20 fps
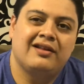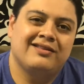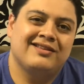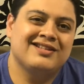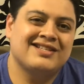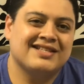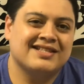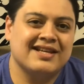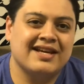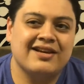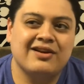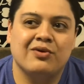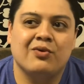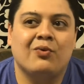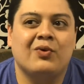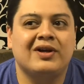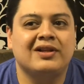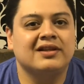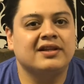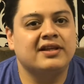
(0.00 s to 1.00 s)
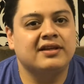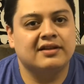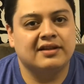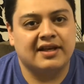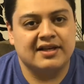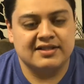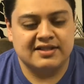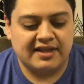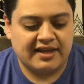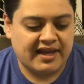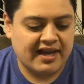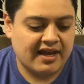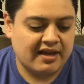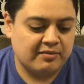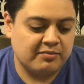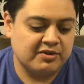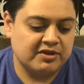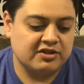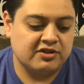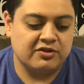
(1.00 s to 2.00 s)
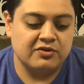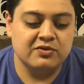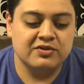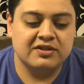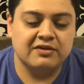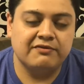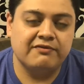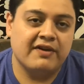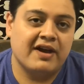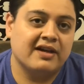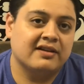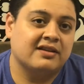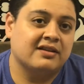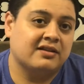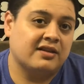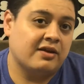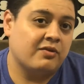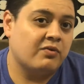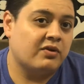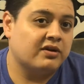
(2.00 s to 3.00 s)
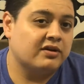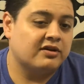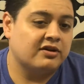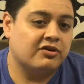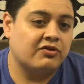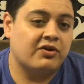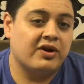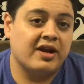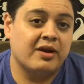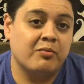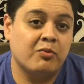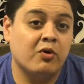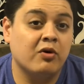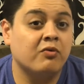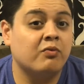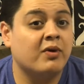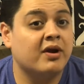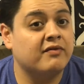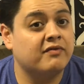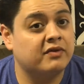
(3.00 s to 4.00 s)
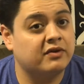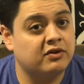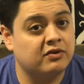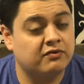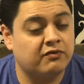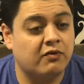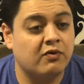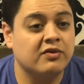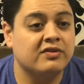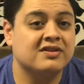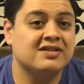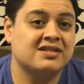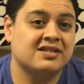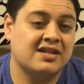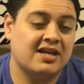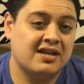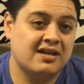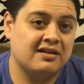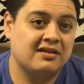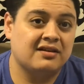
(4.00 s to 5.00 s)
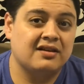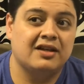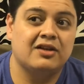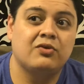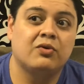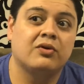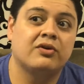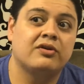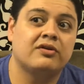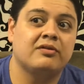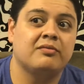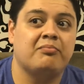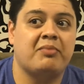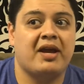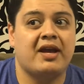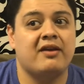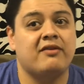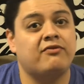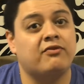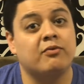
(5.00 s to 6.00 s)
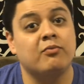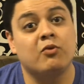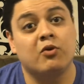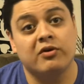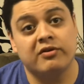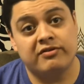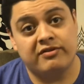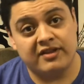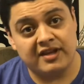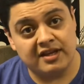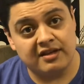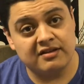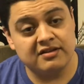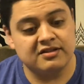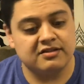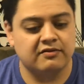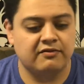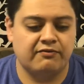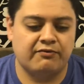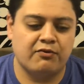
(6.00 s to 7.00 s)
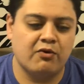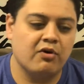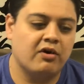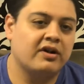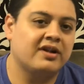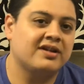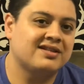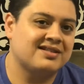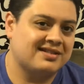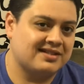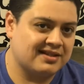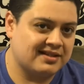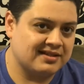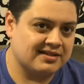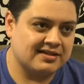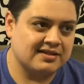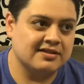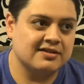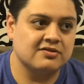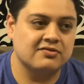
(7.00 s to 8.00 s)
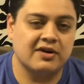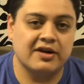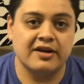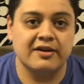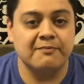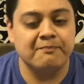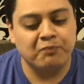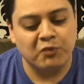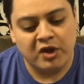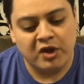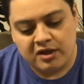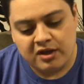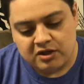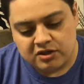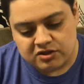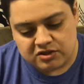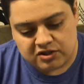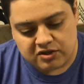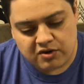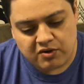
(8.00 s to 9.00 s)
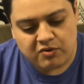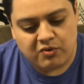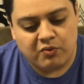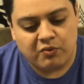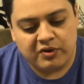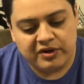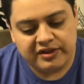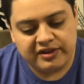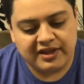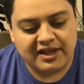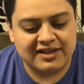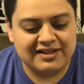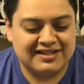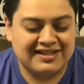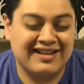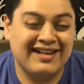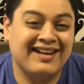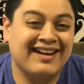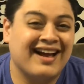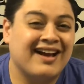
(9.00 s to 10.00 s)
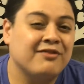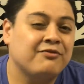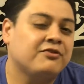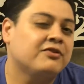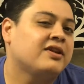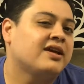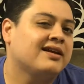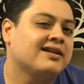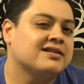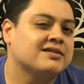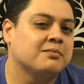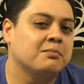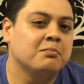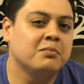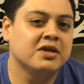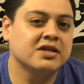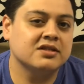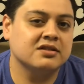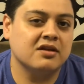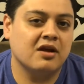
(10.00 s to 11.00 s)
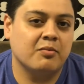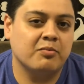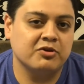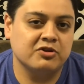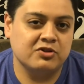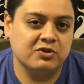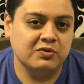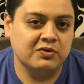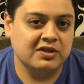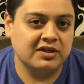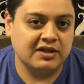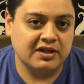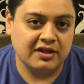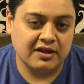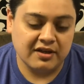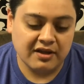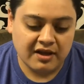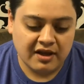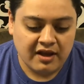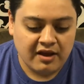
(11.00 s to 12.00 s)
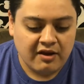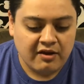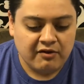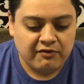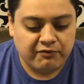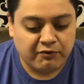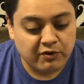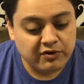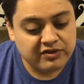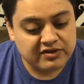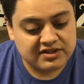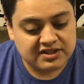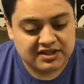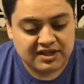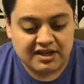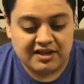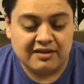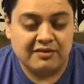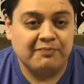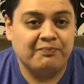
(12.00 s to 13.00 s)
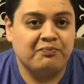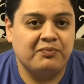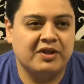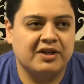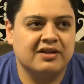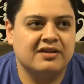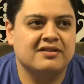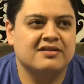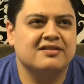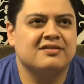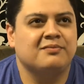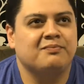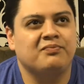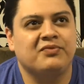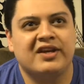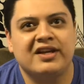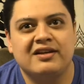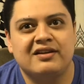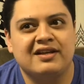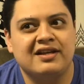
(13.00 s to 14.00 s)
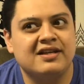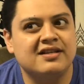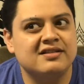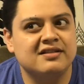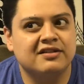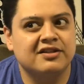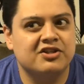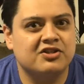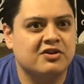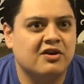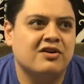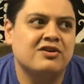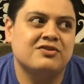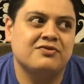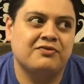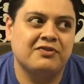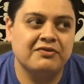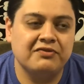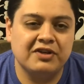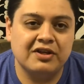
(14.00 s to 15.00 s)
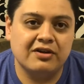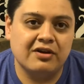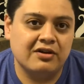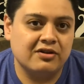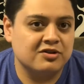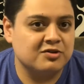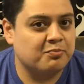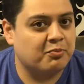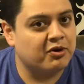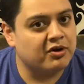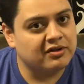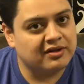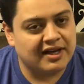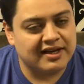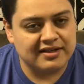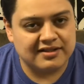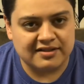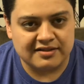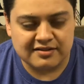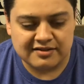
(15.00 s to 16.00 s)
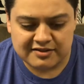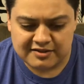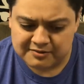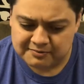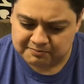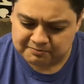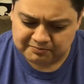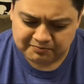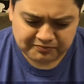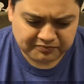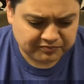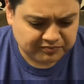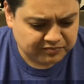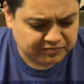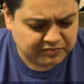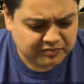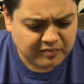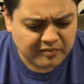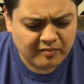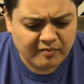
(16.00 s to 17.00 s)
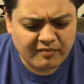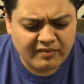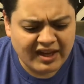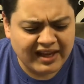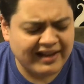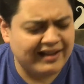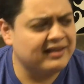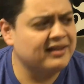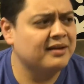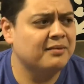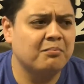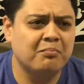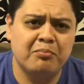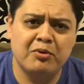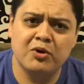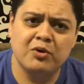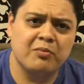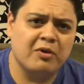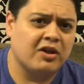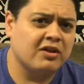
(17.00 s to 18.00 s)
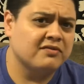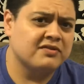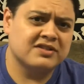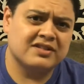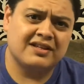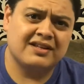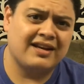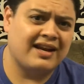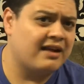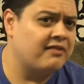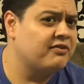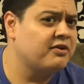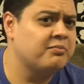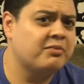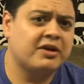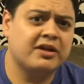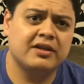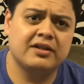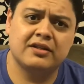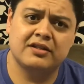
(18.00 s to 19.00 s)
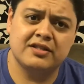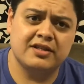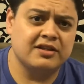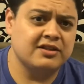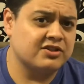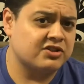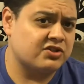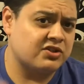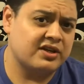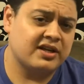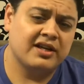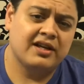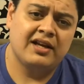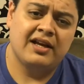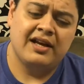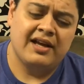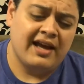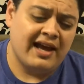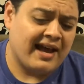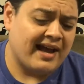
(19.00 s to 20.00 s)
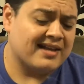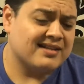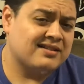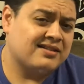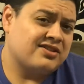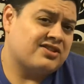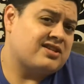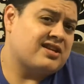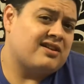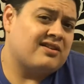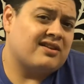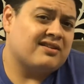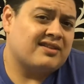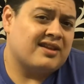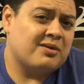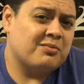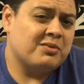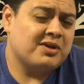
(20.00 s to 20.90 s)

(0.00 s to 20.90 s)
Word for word: the state, when legalizing cannabis, used the fact that they wanted to create more revenue for the state in order to pay for more things for its citizens, right? So with that saying, I feel like it's a missed opportunity for the state, because they could easily charge fifty dollars per license, and then boom, all of a sudden everybody in this industry has to shell out that